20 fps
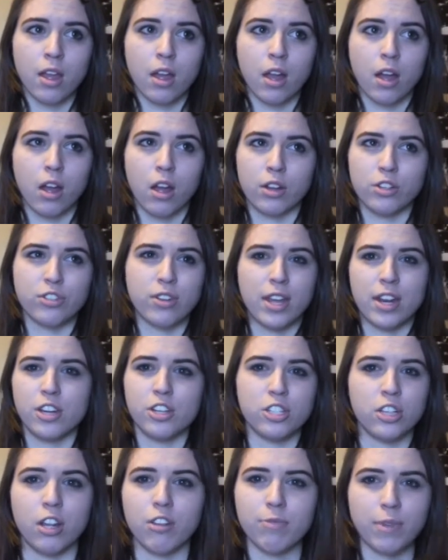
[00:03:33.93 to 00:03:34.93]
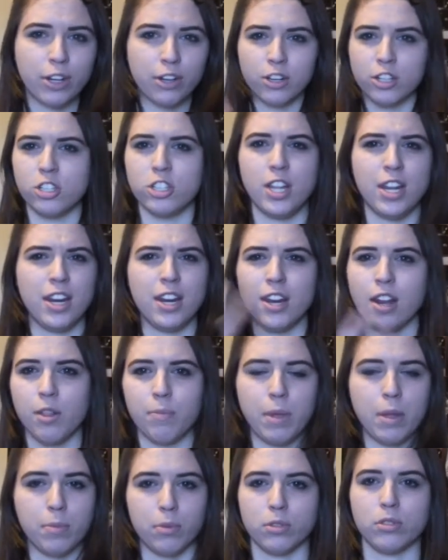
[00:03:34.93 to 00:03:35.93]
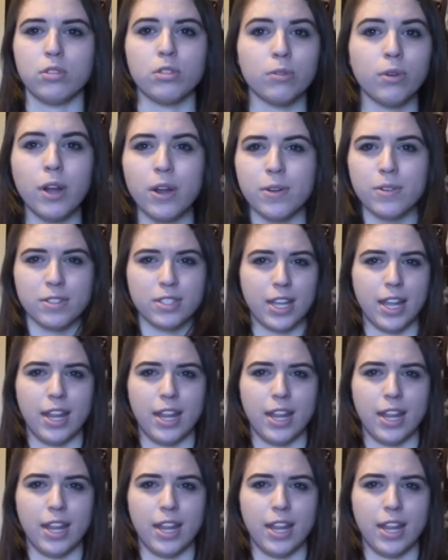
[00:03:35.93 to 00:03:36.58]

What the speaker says: I'm try to shove my Christianity down people's throats,